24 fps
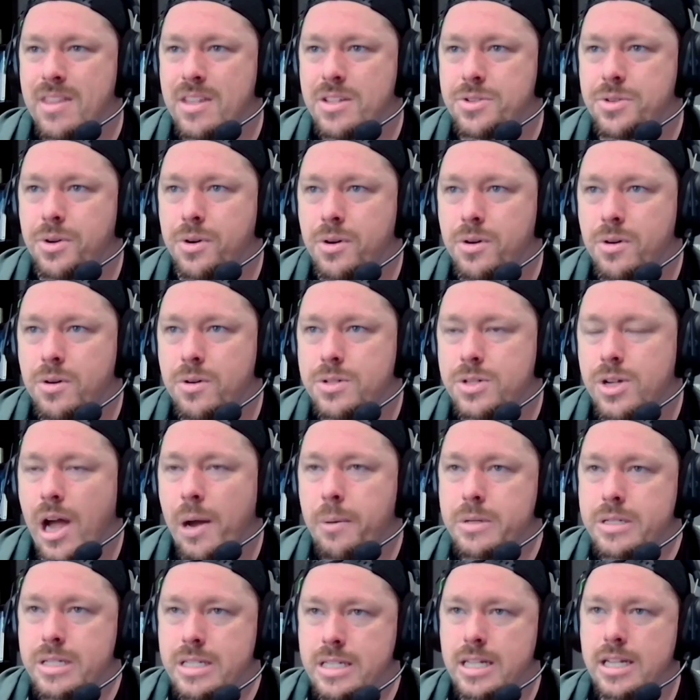so I
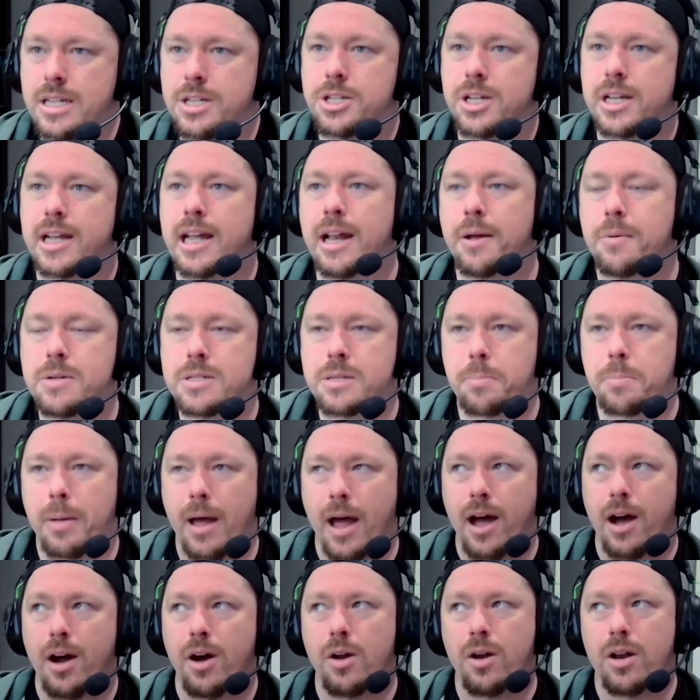was teaching, and it was
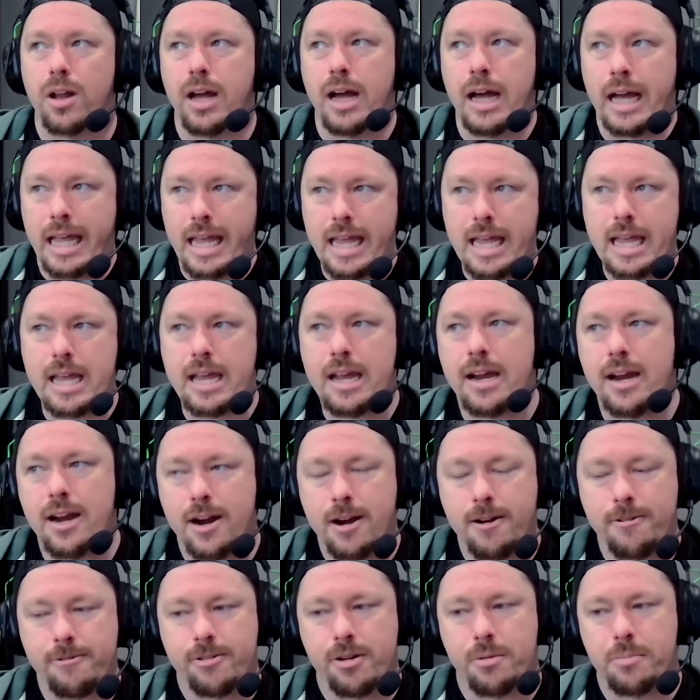about a
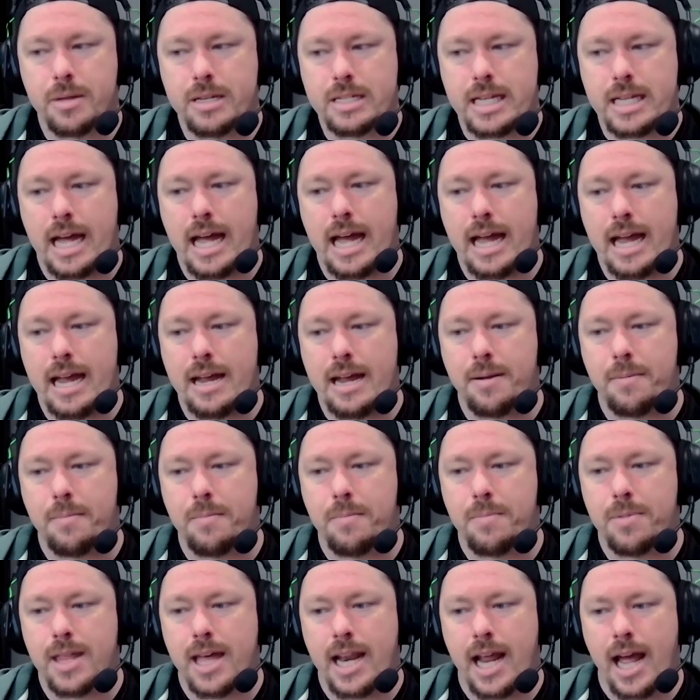year from the
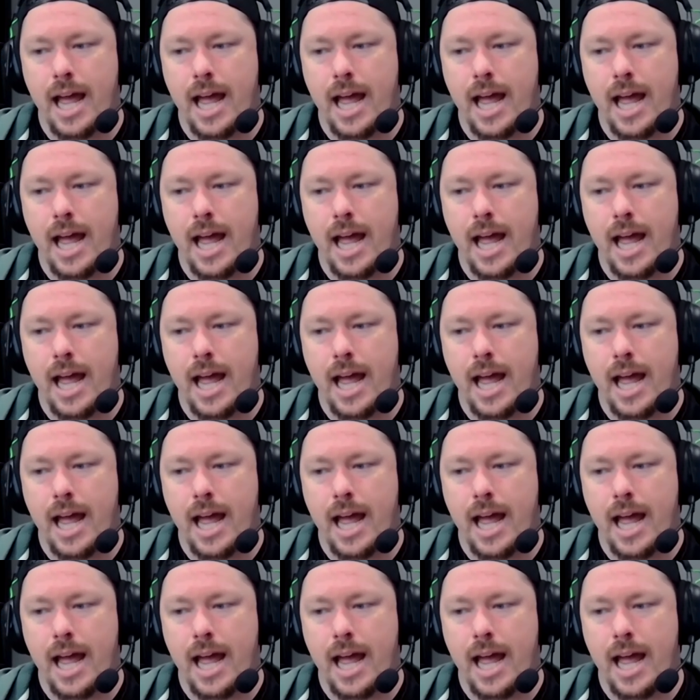time that